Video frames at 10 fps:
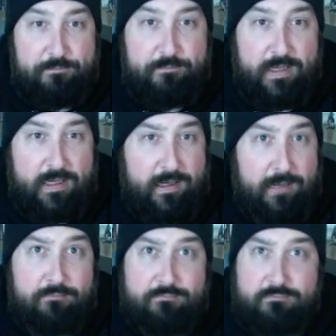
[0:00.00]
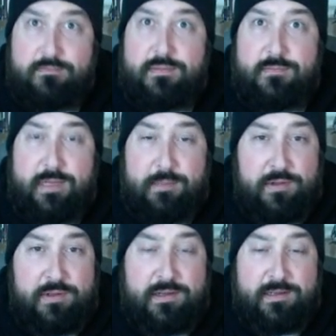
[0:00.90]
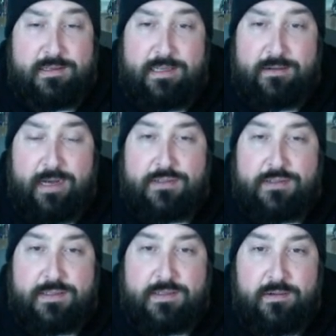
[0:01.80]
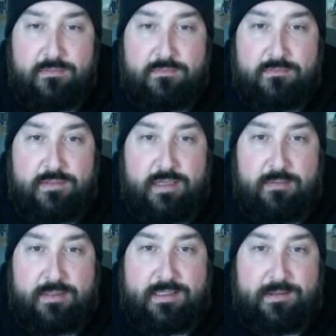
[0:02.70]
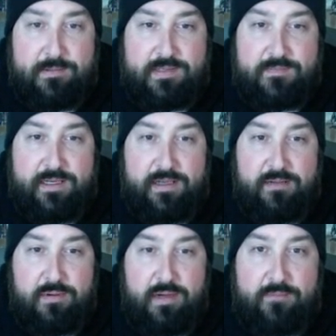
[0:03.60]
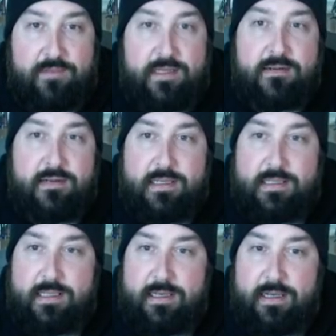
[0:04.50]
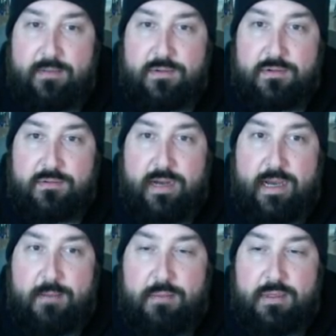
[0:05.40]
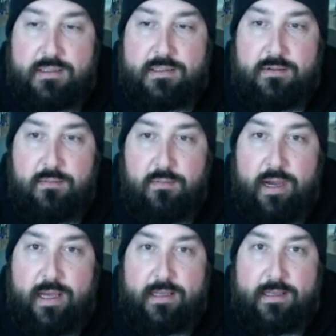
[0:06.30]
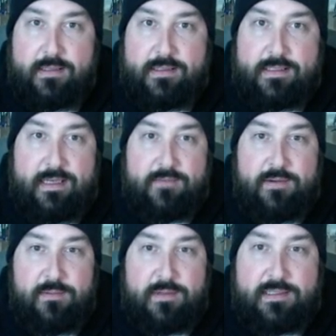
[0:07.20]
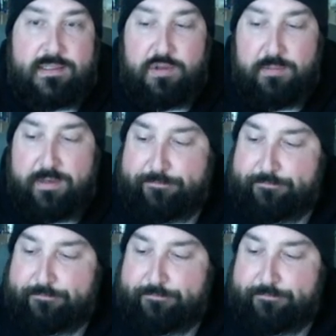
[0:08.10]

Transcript: Uh, I'm in the middle of cooking dinner actually. So uh, once I'm done with this video, we'll have dinner and then I will grab Wyatt and see if he wants to join me.